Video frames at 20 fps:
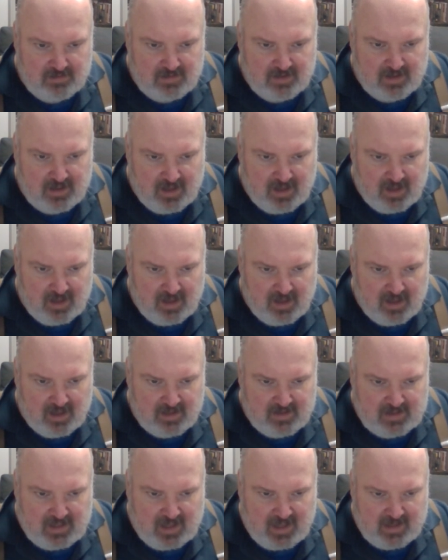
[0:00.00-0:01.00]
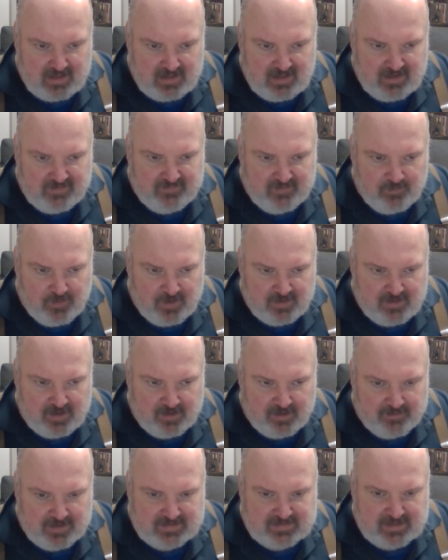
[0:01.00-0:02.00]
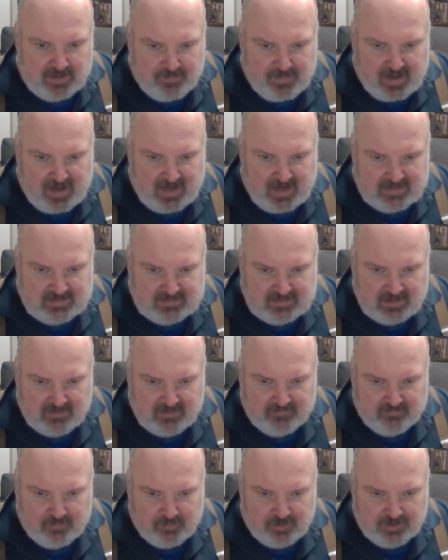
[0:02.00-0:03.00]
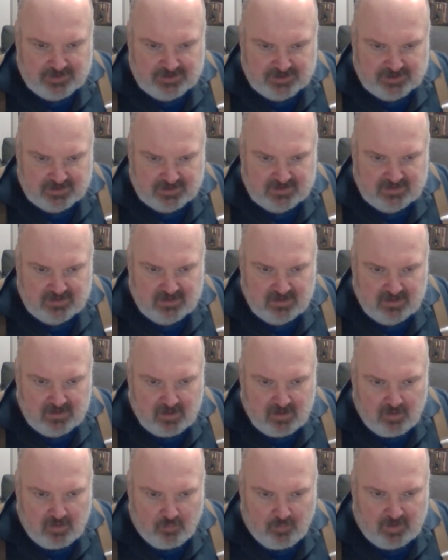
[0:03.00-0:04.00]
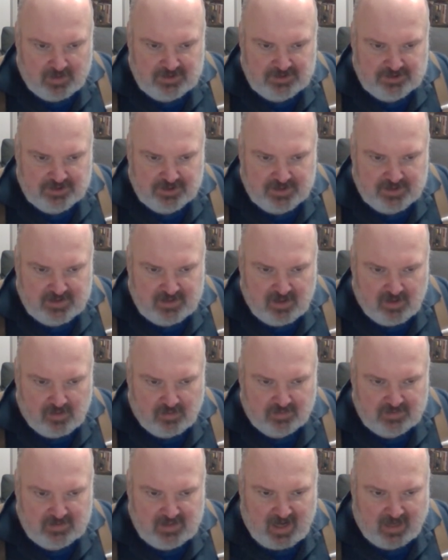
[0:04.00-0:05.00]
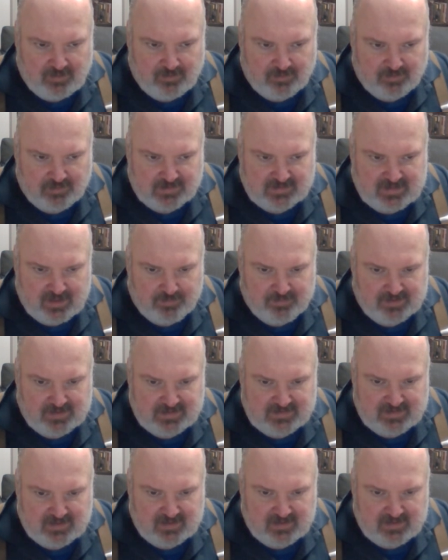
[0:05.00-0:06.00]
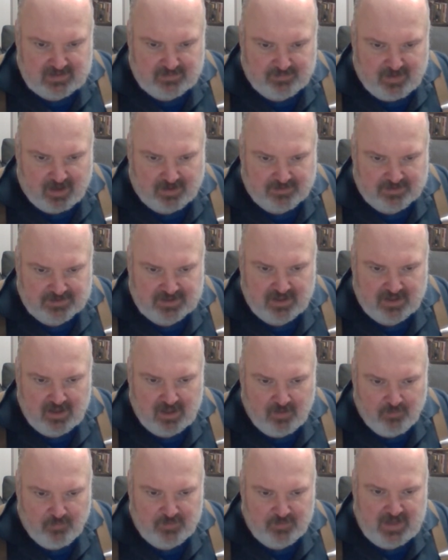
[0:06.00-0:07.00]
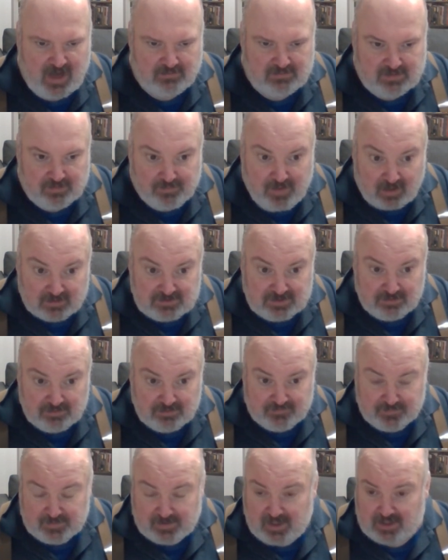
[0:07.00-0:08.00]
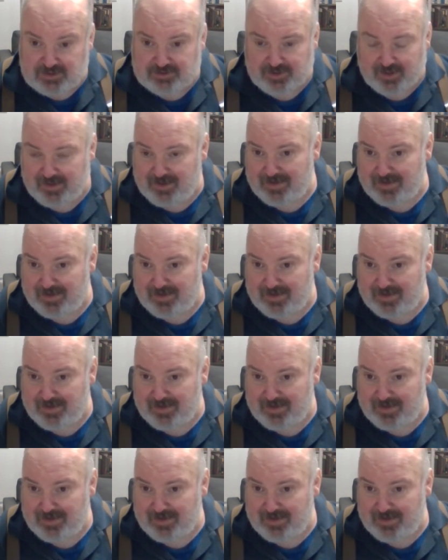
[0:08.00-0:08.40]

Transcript: that even where there is a mass of merchants, one should not hold assemblies in democracy without the multitude from the country.